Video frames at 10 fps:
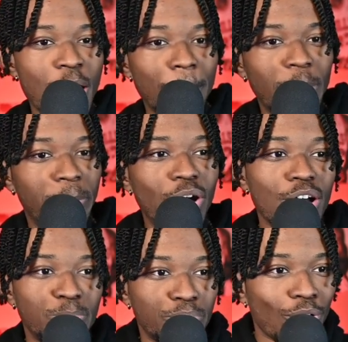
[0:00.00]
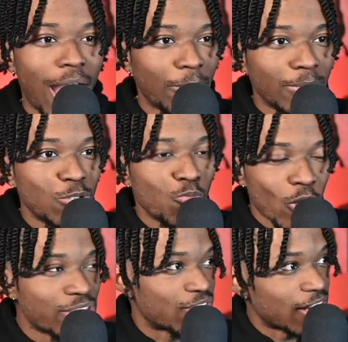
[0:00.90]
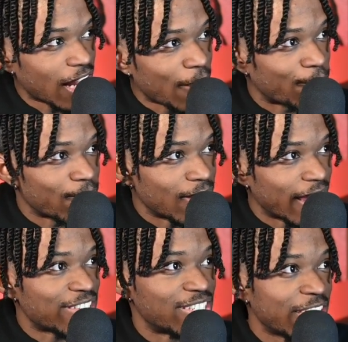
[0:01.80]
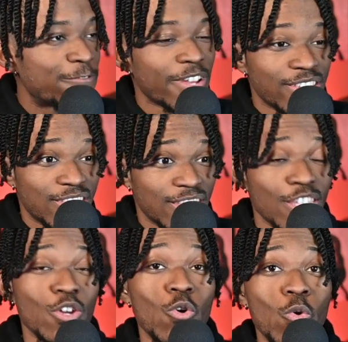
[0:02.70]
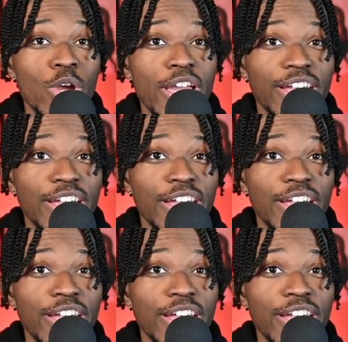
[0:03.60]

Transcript: But Bud probably wins it if this defense still